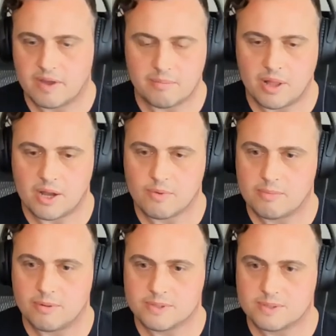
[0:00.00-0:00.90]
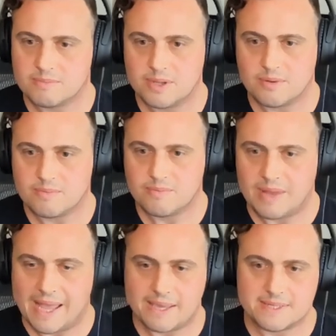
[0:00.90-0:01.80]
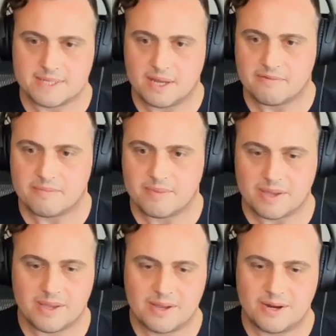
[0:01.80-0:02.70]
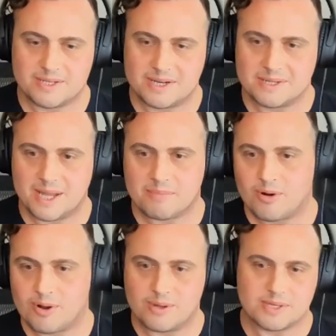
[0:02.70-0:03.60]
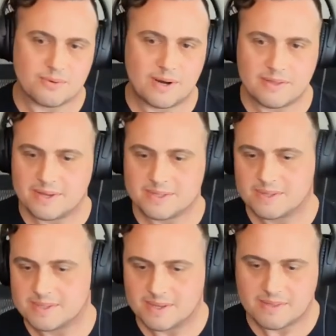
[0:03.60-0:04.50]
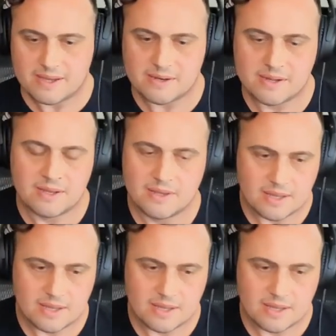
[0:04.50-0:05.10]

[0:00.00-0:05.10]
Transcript: We've got a blog where you post, you know, hacky stuff like here's how to detect protocols and query things, things like that.